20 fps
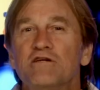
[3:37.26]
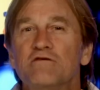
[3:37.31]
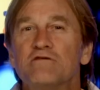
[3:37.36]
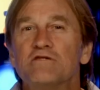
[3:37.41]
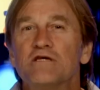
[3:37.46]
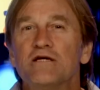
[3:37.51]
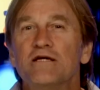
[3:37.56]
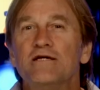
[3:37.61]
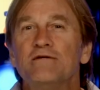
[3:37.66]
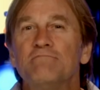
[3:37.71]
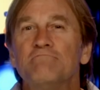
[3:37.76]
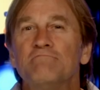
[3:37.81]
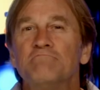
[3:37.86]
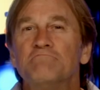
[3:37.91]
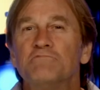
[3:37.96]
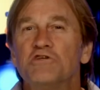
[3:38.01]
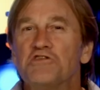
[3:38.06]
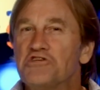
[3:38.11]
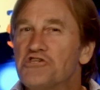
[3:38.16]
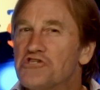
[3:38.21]
You see,
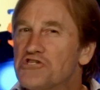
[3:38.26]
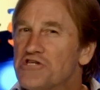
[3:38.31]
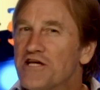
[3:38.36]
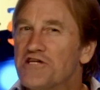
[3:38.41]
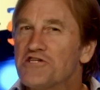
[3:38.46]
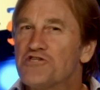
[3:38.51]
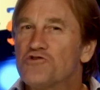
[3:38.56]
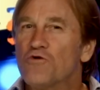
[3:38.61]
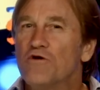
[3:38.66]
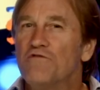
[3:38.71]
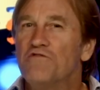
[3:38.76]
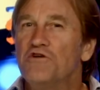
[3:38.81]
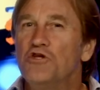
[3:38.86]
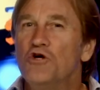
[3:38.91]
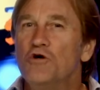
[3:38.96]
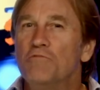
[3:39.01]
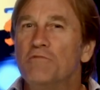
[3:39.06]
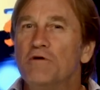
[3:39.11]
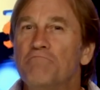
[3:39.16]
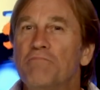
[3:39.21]
to the sex-driven
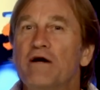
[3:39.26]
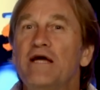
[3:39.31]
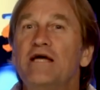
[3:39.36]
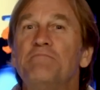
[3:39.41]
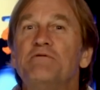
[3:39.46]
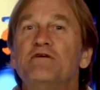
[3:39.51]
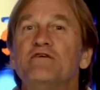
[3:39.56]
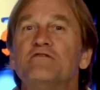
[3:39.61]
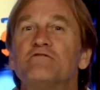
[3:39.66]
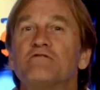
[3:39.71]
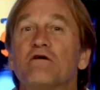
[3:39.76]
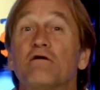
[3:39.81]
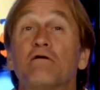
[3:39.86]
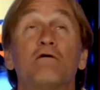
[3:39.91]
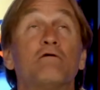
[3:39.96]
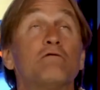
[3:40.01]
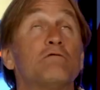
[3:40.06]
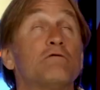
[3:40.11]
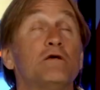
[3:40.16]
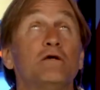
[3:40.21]
human, babies
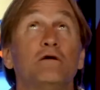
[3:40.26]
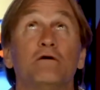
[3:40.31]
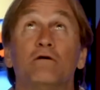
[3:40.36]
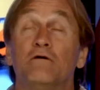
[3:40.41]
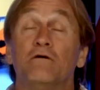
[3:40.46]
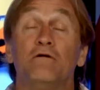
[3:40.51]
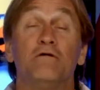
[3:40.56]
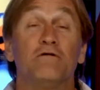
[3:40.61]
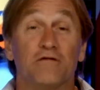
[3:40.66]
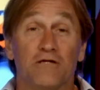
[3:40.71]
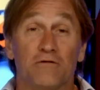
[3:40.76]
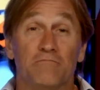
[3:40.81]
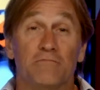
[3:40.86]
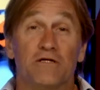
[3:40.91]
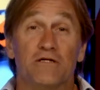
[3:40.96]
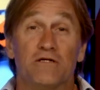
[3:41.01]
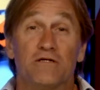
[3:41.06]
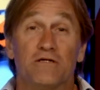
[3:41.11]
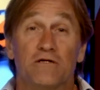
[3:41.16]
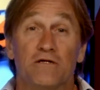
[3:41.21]
are the
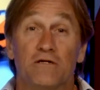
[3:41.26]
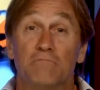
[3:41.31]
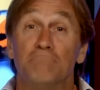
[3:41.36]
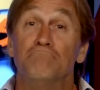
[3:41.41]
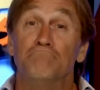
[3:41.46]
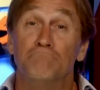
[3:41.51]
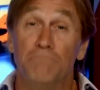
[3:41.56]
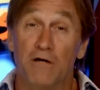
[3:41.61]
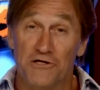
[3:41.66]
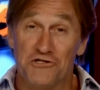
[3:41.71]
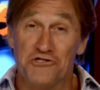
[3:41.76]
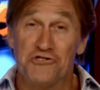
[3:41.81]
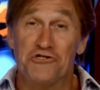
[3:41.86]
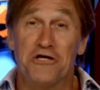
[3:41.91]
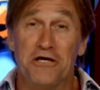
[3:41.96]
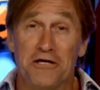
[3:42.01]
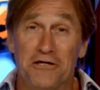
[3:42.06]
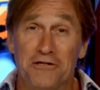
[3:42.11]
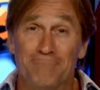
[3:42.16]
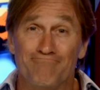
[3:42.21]
ultimate
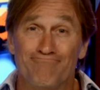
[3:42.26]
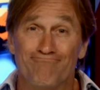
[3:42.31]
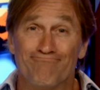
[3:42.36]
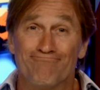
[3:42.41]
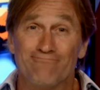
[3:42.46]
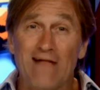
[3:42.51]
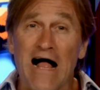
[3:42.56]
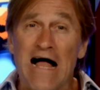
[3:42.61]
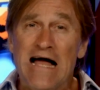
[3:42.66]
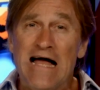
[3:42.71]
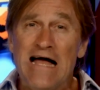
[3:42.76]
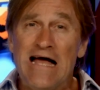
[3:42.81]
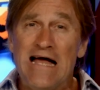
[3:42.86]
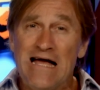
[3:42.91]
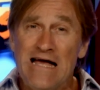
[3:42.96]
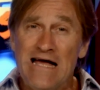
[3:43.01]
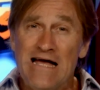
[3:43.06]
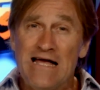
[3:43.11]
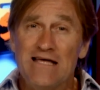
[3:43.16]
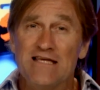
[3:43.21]
buzzkill.
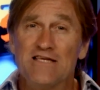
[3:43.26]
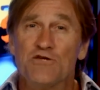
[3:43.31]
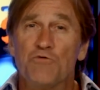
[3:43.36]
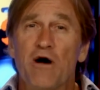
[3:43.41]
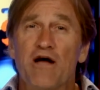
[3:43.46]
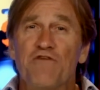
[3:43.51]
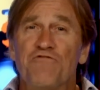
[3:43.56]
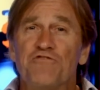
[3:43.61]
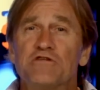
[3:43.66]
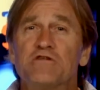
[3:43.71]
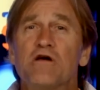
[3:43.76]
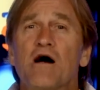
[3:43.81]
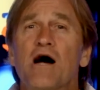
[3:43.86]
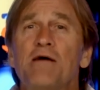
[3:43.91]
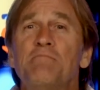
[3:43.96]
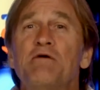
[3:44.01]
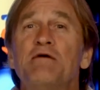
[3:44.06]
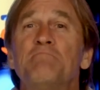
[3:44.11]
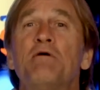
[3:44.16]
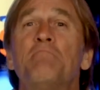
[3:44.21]
This is why for
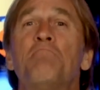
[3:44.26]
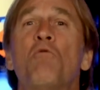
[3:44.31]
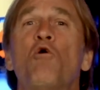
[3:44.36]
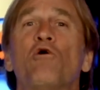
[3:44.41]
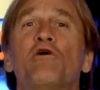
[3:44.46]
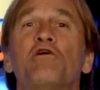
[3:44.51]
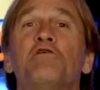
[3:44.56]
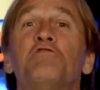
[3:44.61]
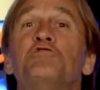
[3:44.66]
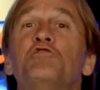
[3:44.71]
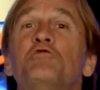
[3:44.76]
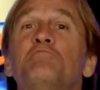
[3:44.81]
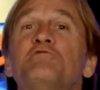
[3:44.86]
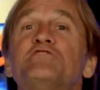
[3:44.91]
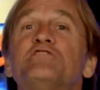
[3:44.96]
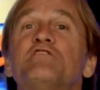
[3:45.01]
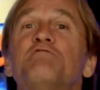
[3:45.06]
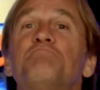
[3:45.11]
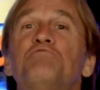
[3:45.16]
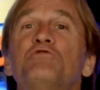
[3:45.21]
time immemorial,
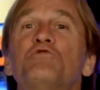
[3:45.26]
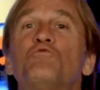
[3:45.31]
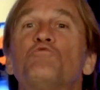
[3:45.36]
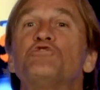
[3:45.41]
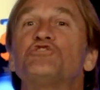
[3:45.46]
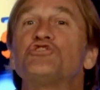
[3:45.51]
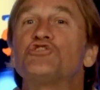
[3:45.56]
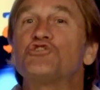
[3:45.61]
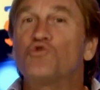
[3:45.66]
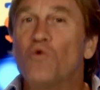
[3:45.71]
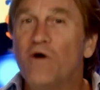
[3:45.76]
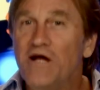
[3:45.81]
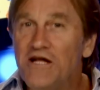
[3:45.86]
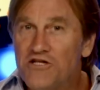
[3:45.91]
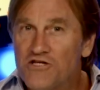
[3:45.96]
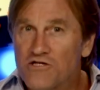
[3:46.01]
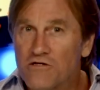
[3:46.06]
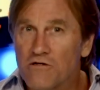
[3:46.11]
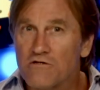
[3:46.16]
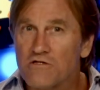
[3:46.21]
humans have put
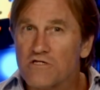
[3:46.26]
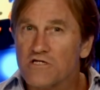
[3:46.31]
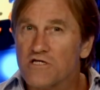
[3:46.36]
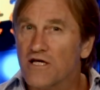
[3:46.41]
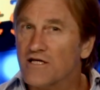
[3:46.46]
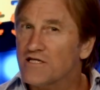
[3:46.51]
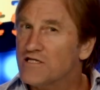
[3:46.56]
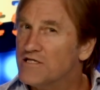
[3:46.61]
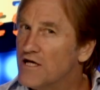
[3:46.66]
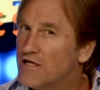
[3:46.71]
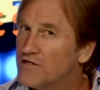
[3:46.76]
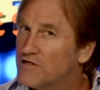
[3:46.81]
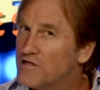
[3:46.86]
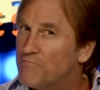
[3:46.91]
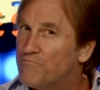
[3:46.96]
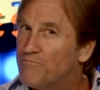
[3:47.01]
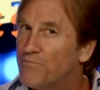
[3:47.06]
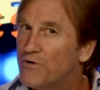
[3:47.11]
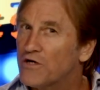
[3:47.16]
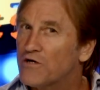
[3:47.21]
restraints on sex, yet
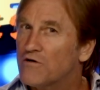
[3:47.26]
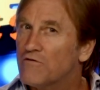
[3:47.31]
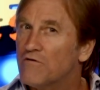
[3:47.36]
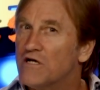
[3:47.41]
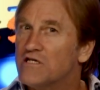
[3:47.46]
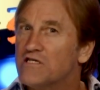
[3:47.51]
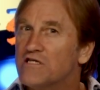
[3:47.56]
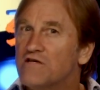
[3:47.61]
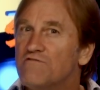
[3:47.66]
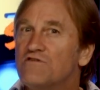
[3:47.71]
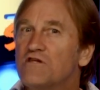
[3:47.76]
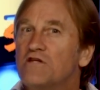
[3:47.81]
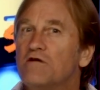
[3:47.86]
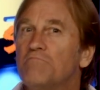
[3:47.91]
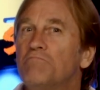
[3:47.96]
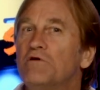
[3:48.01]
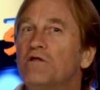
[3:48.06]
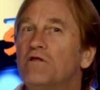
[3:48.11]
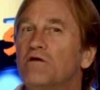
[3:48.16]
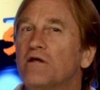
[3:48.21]
the progressives'
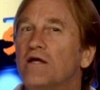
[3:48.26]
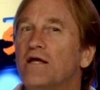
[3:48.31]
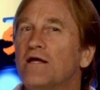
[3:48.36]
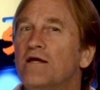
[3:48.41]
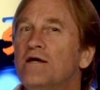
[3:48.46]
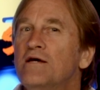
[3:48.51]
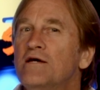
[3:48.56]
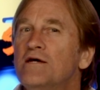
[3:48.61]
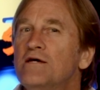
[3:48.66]
inability